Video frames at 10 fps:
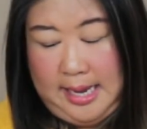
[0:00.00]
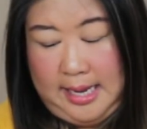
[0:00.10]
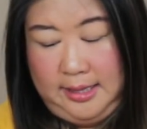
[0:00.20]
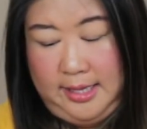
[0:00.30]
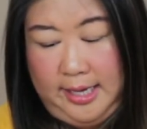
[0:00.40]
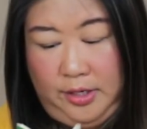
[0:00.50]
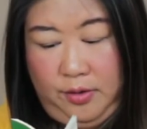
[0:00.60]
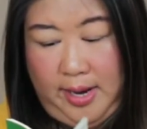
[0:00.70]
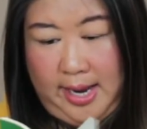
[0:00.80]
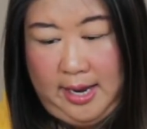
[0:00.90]
And then
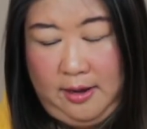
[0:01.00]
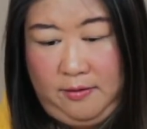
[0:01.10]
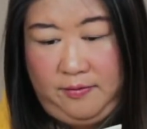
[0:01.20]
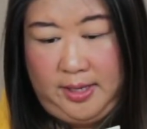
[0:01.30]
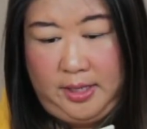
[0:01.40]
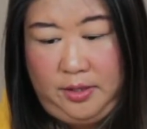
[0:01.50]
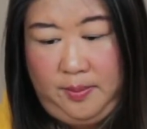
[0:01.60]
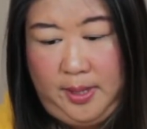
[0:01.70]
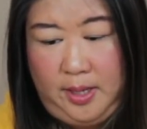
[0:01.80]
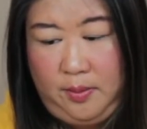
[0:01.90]
you have another
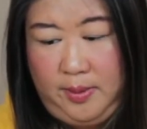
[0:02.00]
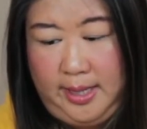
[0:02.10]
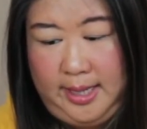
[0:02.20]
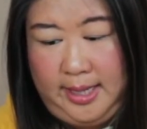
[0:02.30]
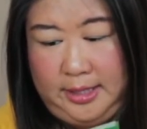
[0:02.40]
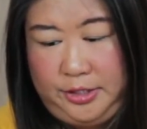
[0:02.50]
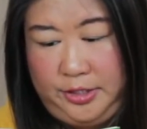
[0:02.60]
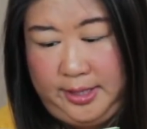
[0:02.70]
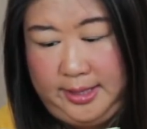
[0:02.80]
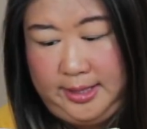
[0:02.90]
part where it's
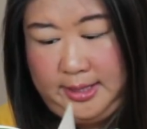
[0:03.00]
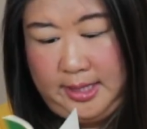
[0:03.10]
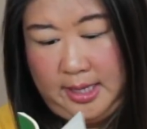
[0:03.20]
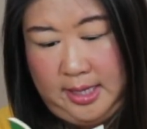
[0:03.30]
just,